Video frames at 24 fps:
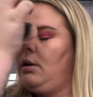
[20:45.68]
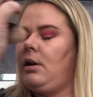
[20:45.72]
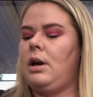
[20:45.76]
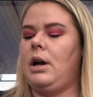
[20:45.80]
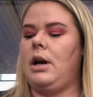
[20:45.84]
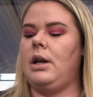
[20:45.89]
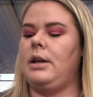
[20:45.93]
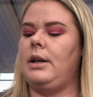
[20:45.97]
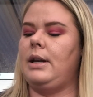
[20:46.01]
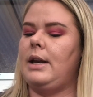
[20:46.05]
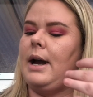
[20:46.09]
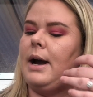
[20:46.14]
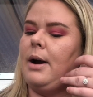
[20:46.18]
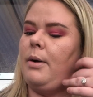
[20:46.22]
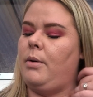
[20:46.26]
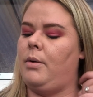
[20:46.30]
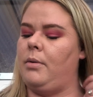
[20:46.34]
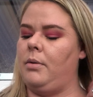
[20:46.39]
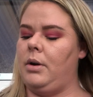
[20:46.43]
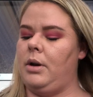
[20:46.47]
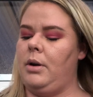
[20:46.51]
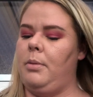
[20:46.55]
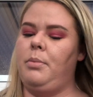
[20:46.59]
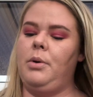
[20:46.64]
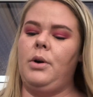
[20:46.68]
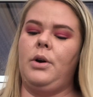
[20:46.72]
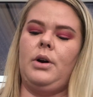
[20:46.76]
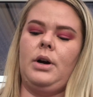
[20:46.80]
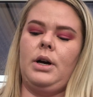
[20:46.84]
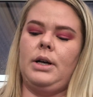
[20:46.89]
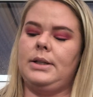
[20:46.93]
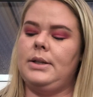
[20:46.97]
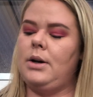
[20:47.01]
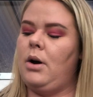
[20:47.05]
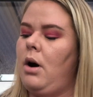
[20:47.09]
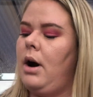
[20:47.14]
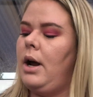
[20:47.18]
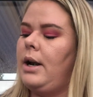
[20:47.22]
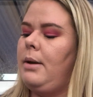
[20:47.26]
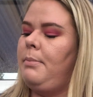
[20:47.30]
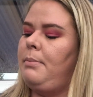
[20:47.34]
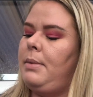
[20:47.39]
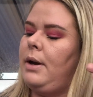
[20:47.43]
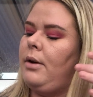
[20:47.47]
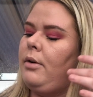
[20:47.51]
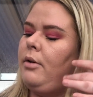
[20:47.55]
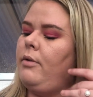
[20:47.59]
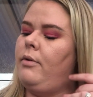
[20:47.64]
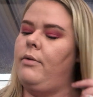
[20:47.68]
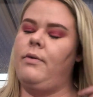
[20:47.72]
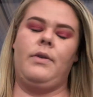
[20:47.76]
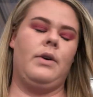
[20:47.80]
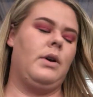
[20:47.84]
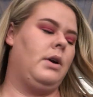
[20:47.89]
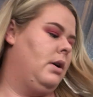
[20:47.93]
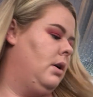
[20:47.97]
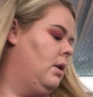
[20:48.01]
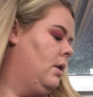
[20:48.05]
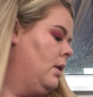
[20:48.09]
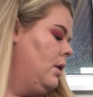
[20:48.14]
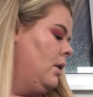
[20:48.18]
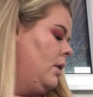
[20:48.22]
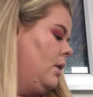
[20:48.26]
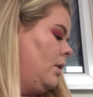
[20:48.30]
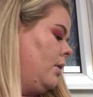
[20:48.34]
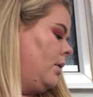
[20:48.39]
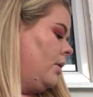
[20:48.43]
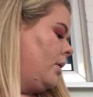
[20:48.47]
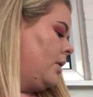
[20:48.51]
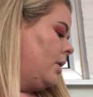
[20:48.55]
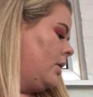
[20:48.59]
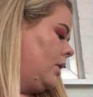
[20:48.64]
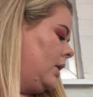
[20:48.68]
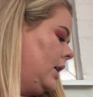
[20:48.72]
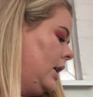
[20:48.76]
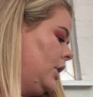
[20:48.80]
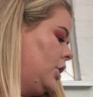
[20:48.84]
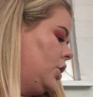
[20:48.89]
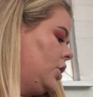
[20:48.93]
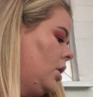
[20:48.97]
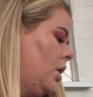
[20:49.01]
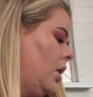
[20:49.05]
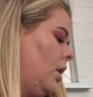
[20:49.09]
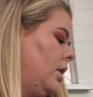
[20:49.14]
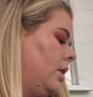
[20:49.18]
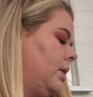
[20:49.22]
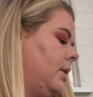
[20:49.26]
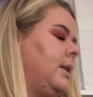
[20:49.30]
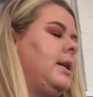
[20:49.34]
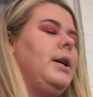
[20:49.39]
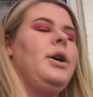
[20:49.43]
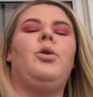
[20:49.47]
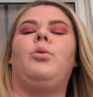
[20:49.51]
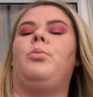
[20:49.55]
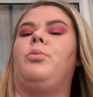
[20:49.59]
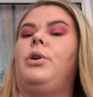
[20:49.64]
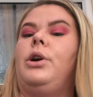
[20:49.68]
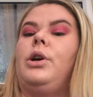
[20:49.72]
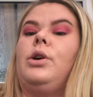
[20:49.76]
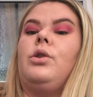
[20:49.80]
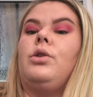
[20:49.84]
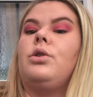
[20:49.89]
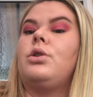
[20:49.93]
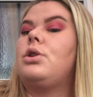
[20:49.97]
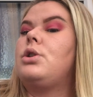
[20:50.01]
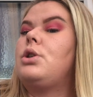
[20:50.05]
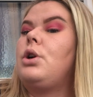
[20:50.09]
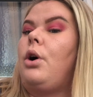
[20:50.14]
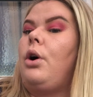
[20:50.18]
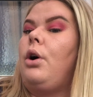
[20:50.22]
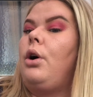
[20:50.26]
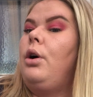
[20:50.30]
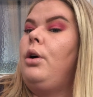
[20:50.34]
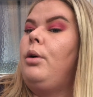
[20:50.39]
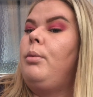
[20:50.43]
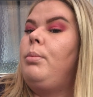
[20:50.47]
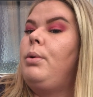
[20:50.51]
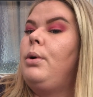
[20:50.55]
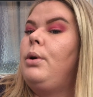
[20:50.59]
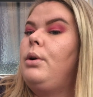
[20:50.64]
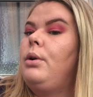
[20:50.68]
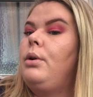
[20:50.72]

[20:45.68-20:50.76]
And now I'm gonna put a tiny bit of the Charlotte Tilbury on top.